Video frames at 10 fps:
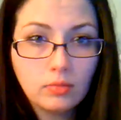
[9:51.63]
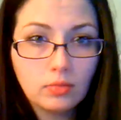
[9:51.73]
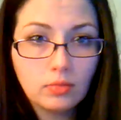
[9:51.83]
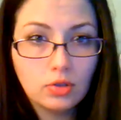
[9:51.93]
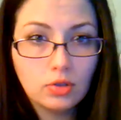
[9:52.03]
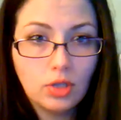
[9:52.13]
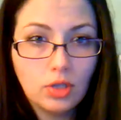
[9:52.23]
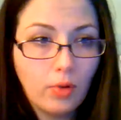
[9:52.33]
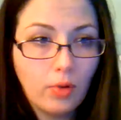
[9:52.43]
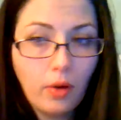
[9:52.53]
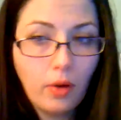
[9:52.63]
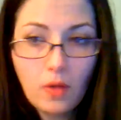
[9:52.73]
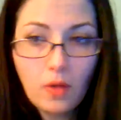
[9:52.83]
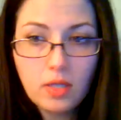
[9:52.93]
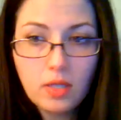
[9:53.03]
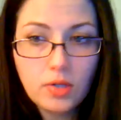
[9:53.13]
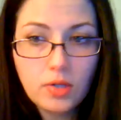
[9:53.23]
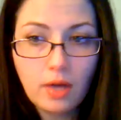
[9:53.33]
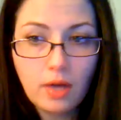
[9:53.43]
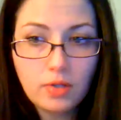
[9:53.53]
Jim Crow and all this other
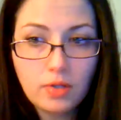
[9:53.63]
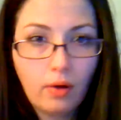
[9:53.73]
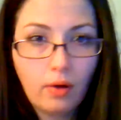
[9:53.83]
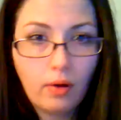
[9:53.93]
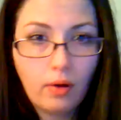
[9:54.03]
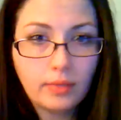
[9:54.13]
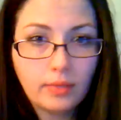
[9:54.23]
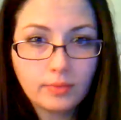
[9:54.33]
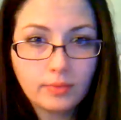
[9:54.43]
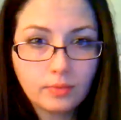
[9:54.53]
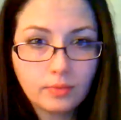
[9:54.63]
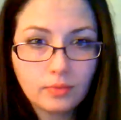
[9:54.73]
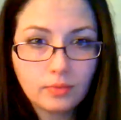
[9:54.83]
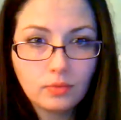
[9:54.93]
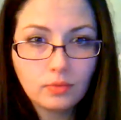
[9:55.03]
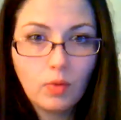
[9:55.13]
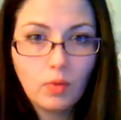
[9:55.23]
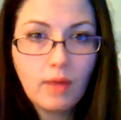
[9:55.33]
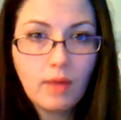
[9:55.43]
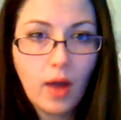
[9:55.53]
stuff. So, I mean, we've
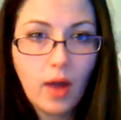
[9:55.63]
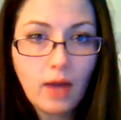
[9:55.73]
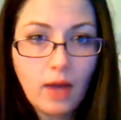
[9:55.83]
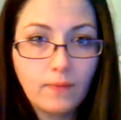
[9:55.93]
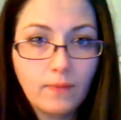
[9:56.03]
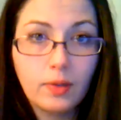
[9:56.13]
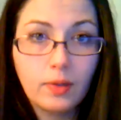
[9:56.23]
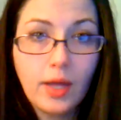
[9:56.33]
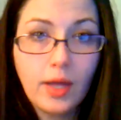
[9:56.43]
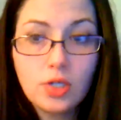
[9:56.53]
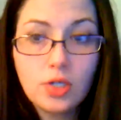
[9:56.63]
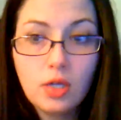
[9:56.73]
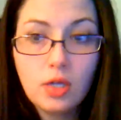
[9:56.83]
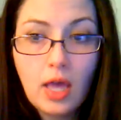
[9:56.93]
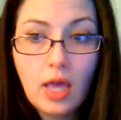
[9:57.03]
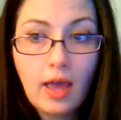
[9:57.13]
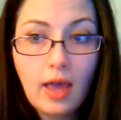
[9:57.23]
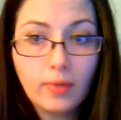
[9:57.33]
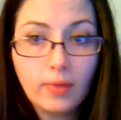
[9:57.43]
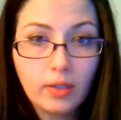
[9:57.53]
never had a fair election
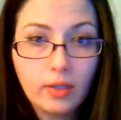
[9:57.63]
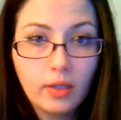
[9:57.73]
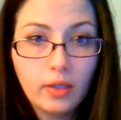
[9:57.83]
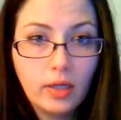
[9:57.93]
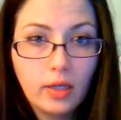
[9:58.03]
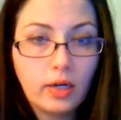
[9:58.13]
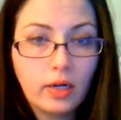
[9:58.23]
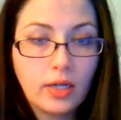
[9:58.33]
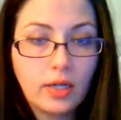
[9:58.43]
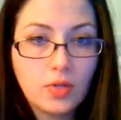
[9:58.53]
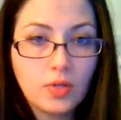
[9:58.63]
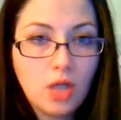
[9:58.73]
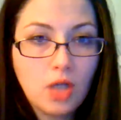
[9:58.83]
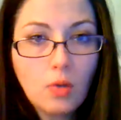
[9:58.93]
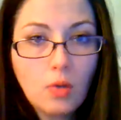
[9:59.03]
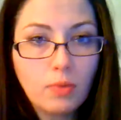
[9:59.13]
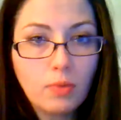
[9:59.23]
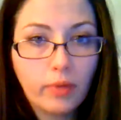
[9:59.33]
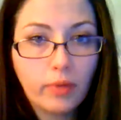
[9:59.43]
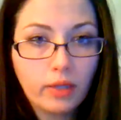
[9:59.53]
ever in our history. It's always been
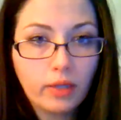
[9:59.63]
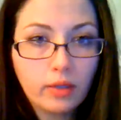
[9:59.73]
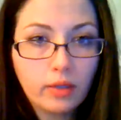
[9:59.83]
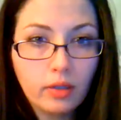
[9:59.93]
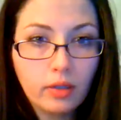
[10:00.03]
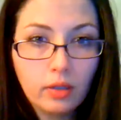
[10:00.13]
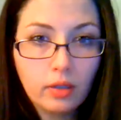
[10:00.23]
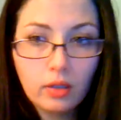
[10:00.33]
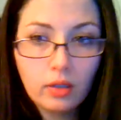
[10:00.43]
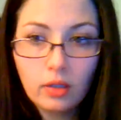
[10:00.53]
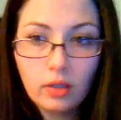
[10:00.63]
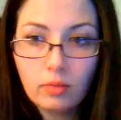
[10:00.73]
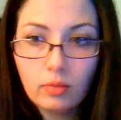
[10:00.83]
rigged. We